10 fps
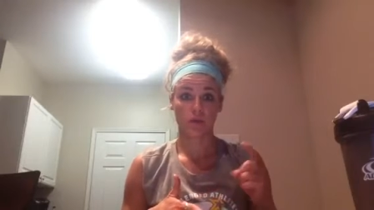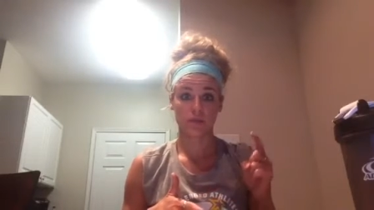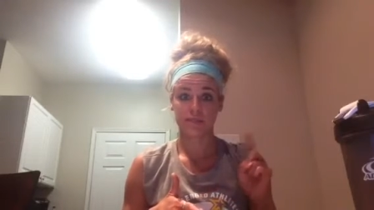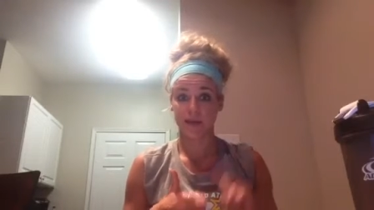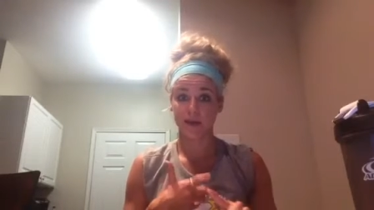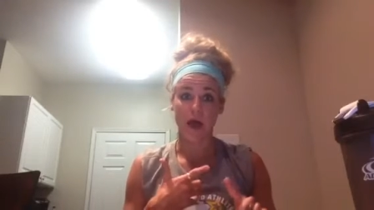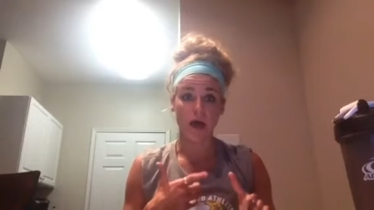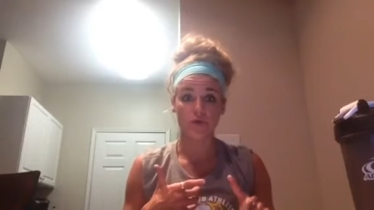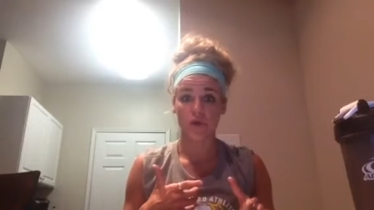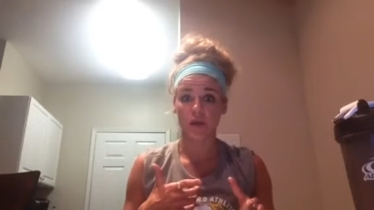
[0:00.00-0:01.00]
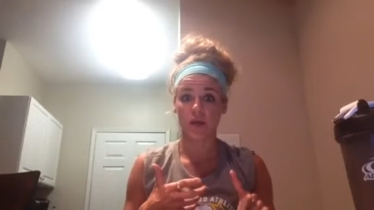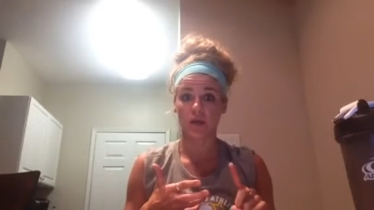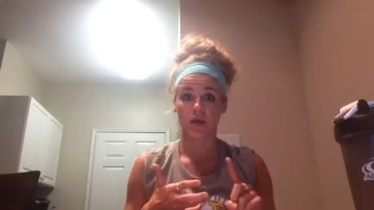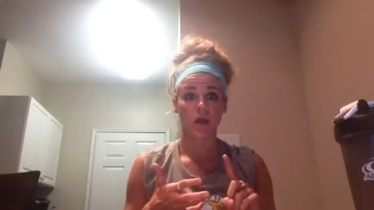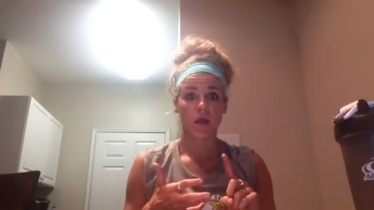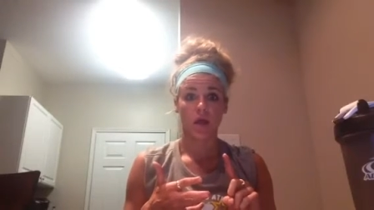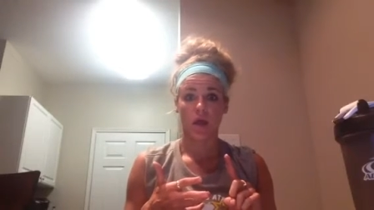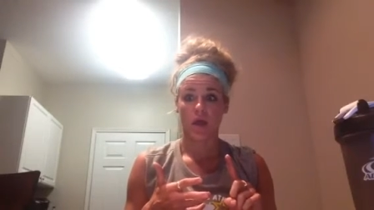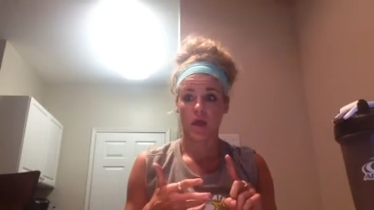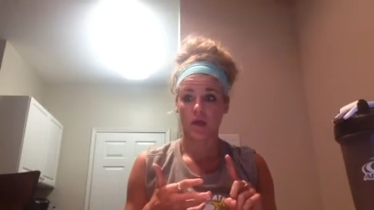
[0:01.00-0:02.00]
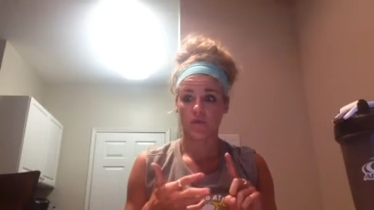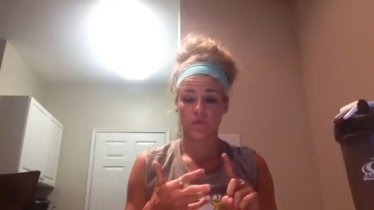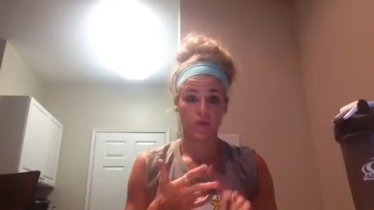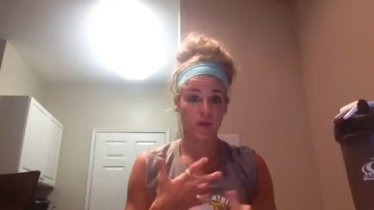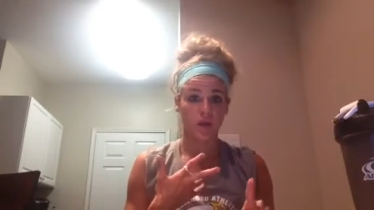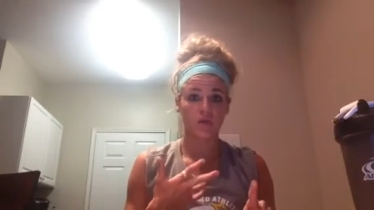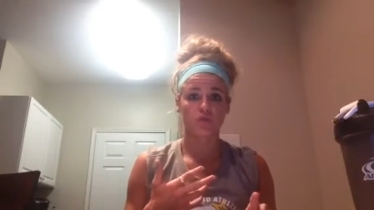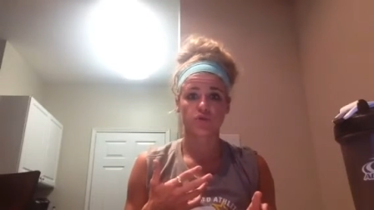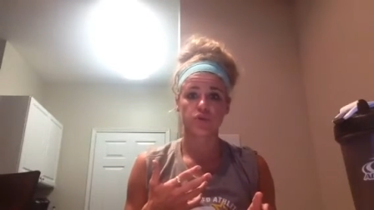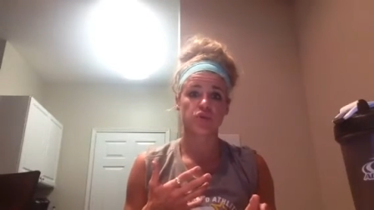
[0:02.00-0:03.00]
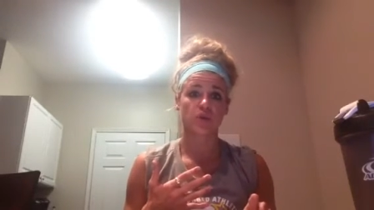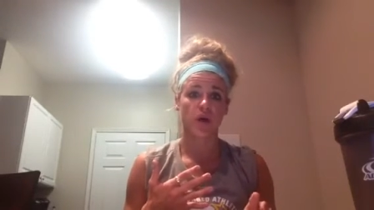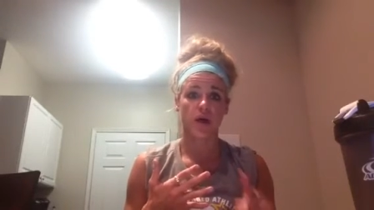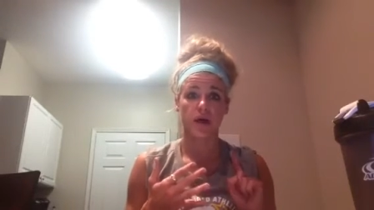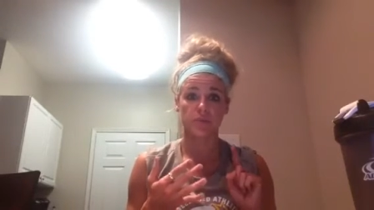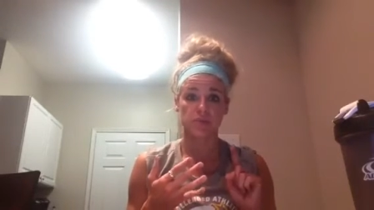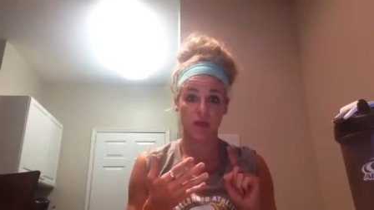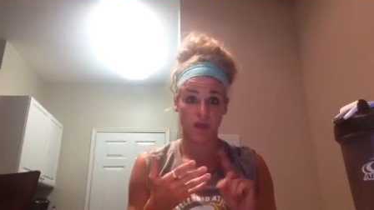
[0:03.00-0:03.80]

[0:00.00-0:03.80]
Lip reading: staying hydrated and filling in nutritional gaps